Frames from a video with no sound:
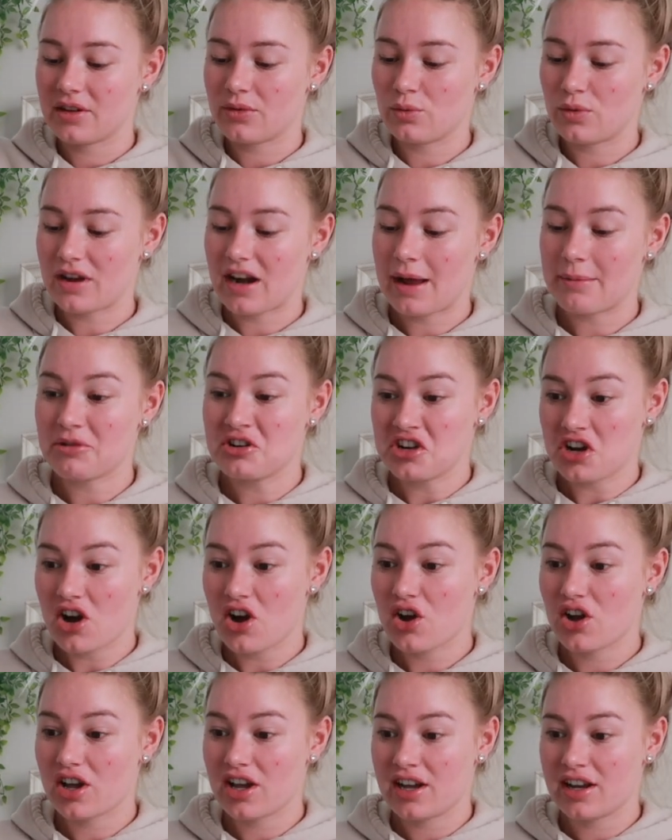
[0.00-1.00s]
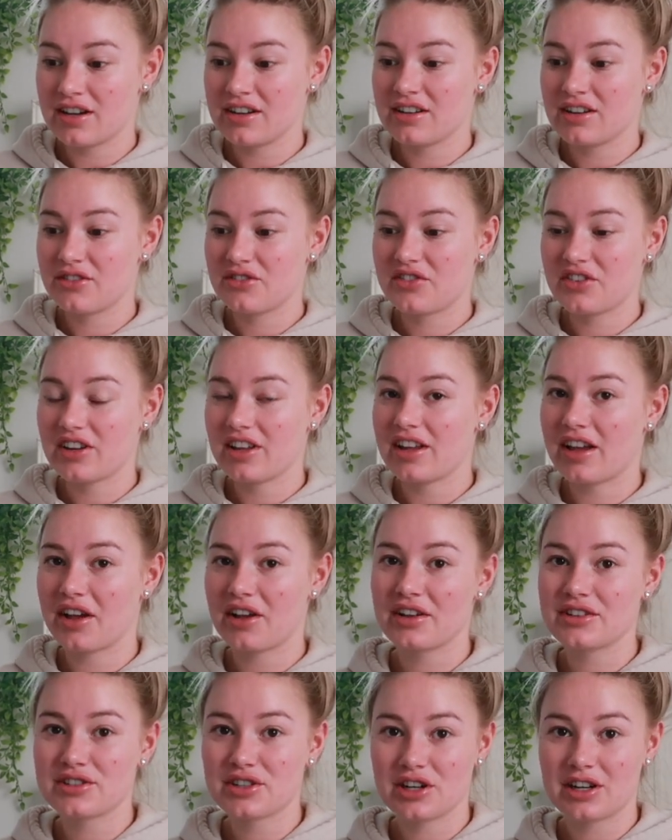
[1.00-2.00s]
when I'm gone for
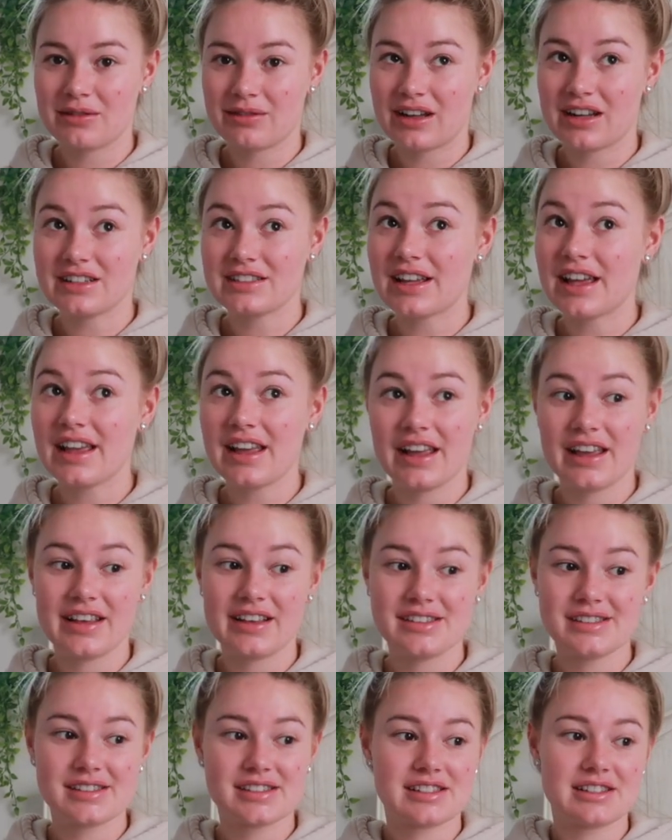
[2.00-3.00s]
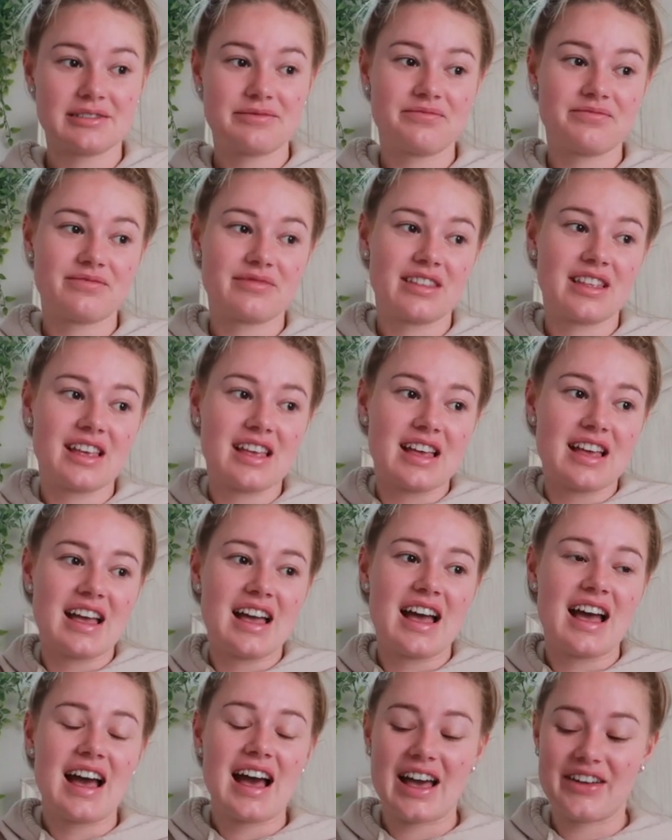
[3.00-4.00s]
like a certain amount of days,
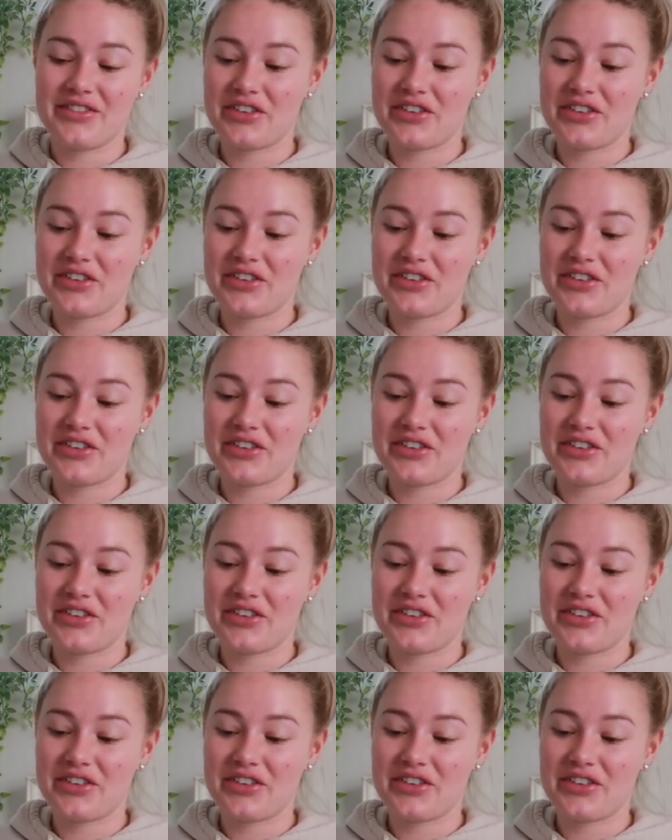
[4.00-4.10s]
I